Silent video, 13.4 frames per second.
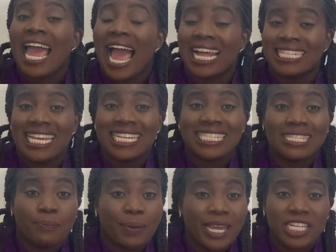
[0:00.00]
attend
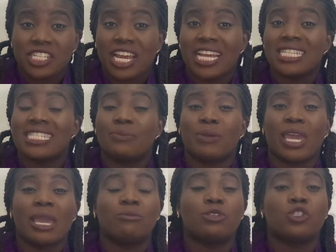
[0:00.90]
to patients, to be
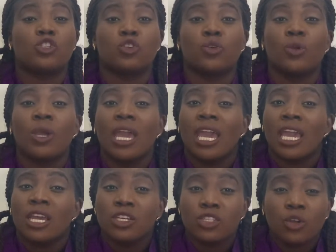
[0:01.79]
able to,
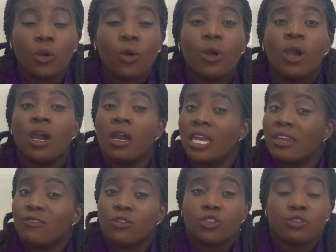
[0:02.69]

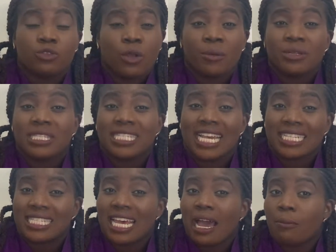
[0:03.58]
even during
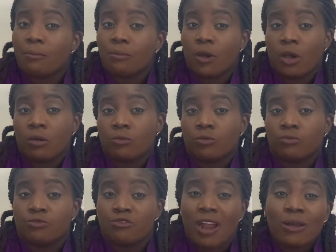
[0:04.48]
theater
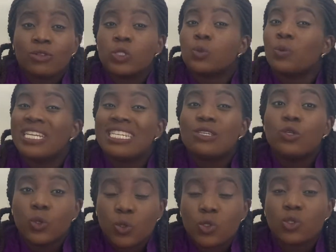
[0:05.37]
rounds, we
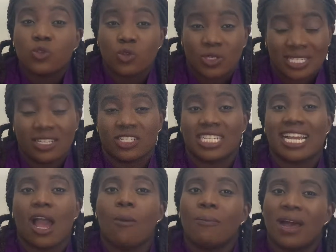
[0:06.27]
use those
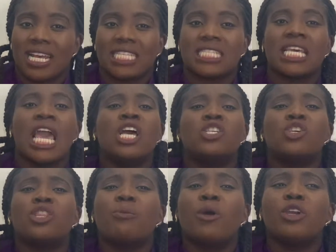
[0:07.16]
surgical masks.
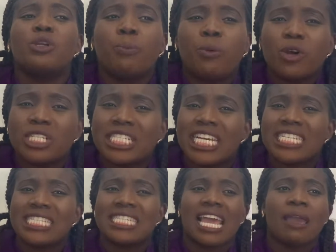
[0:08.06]
So the more you
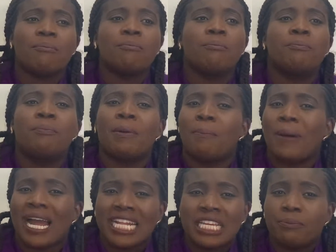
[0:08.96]
purchase them,
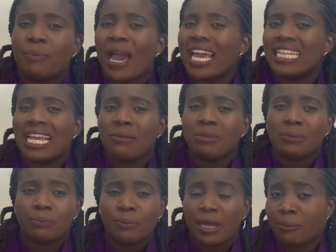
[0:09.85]
buy
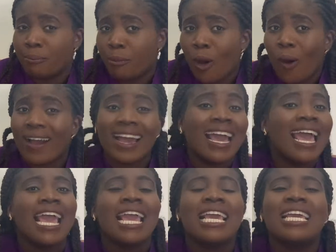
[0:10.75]
them in bulk,
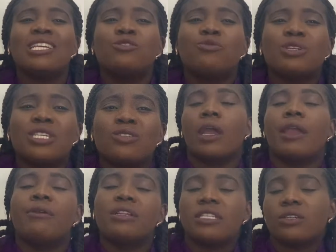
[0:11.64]
it
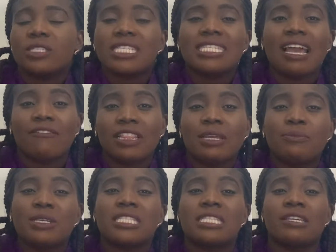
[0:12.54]
reduces the
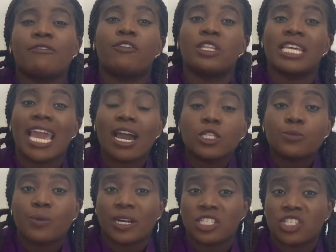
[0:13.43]
availability for the
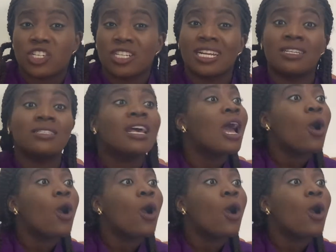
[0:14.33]
health practitioner.